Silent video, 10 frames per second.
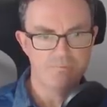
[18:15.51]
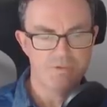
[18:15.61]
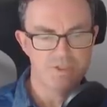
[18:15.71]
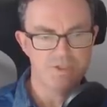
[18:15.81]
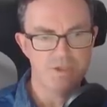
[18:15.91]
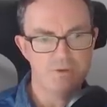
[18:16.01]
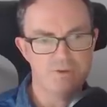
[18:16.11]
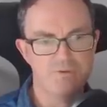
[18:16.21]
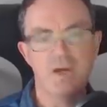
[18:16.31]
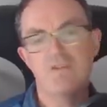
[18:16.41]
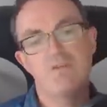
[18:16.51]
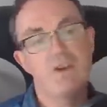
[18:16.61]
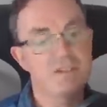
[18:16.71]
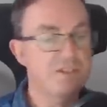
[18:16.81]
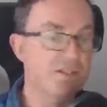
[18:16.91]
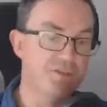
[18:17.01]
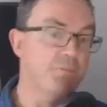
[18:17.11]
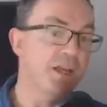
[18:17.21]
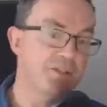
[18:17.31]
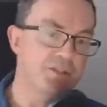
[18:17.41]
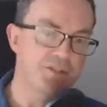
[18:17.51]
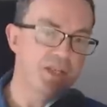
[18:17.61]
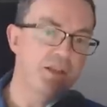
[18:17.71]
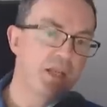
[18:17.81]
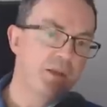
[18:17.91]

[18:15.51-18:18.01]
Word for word: to those five. In fact, it doesn't matter, does it?